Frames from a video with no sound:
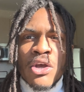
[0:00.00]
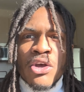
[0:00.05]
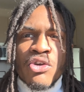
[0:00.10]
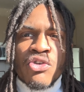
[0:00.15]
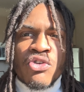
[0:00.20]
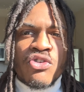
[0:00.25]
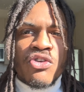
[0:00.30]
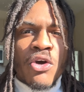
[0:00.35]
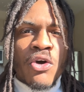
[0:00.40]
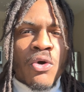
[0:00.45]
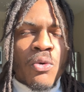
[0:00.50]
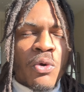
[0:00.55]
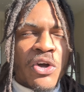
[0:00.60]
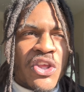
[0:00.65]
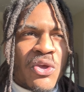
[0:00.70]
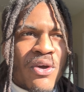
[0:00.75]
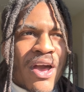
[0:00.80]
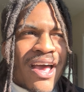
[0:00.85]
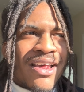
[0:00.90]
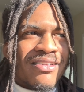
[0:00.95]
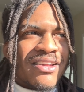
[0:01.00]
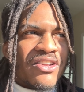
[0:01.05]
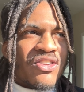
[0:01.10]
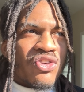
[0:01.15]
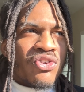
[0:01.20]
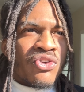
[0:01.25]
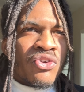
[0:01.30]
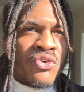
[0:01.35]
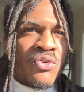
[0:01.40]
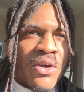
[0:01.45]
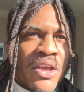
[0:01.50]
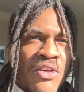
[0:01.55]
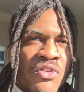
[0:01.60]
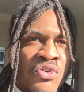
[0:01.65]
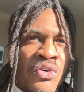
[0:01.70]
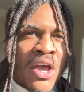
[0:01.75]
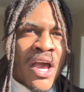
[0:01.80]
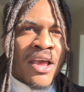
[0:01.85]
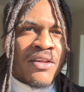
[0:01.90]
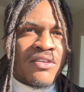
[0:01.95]
So what you guys need to do is
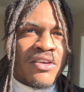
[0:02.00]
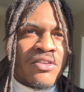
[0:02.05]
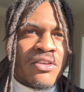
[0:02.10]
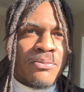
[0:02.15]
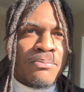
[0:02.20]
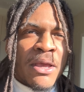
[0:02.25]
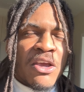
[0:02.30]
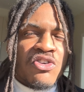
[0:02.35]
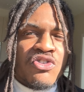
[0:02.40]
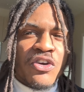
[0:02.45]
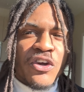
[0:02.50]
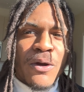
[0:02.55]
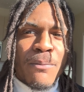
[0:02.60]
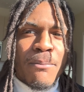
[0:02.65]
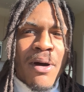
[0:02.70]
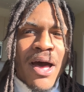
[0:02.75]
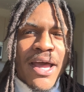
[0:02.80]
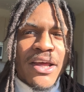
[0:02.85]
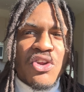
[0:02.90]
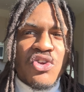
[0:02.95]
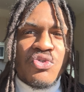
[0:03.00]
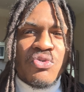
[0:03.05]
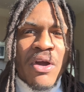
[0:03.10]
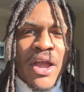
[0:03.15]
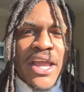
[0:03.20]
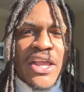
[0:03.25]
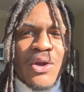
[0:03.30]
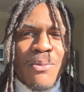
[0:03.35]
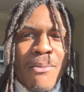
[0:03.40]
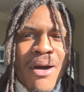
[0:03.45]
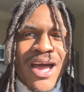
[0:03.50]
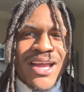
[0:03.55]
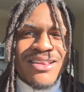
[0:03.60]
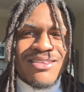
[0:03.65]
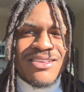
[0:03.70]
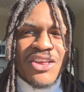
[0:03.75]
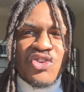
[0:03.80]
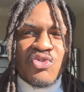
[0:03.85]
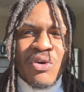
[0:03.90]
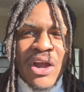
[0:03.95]
you guys need to make sure your mind is right and your
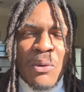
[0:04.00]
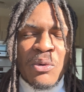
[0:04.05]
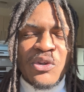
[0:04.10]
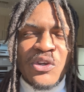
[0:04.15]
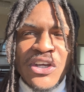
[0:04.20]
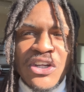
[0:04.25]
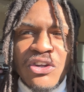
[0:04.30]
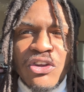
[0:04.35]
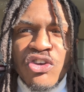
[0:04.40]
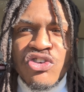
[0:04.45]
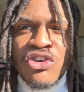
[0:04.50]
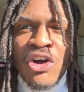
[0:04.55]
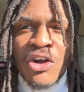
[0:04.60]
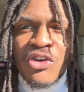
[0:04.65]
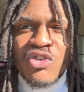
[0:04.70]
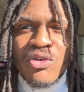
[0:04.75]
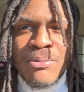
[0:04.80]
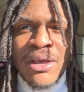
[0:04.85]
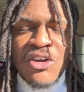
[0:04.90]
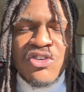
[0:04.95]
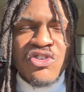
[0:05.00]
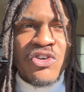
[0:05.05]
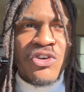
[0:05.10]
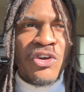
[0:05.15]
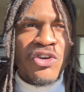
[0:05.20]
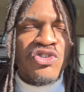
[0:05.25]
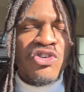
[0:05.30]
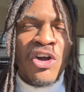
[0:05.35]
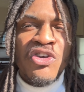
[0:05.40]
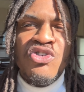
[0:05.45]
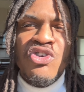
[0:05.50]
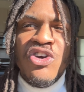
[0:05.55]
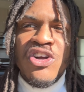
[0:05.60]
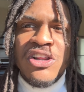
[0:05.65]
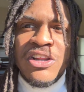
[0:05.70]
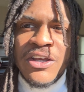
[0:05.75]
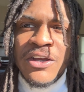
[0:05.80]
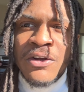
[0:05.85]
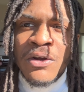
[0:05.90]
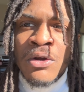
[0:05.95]
mindset's right when you get on the charts, and make sure your charts are
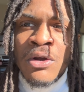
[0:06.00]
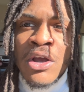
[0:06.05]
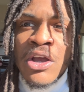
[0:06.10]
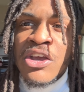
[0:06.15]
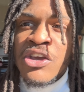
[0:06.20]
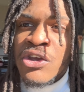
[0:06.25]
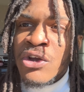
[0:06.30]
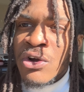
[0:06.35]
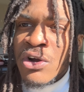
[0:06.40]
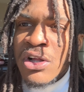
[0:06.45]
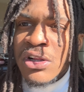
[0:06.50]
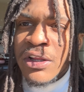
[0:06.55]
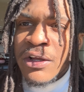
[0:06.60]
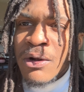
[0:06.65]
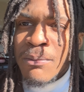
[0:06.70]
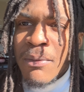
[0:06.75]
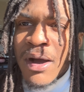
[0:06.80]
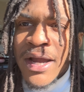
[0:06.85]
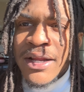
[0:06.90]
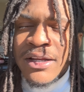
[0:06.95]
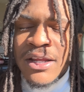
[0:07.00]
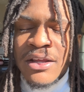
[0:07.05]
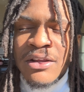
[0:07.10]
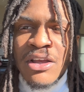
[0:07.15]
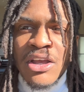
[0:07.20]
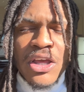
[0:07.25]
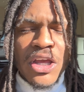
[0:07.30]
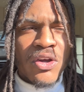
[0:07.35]
clear, you're clear-minded,